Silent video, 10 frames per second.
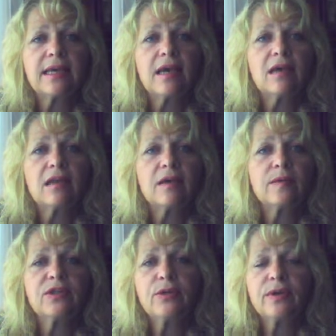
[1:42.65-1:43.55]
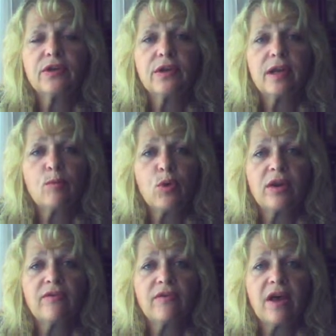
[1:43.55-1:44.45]
scale and I was
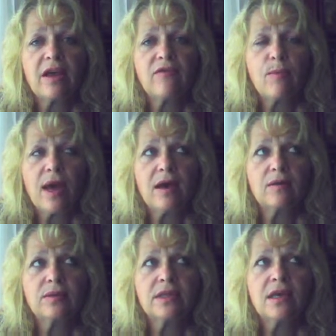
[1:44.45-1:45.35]
208.5 pounds.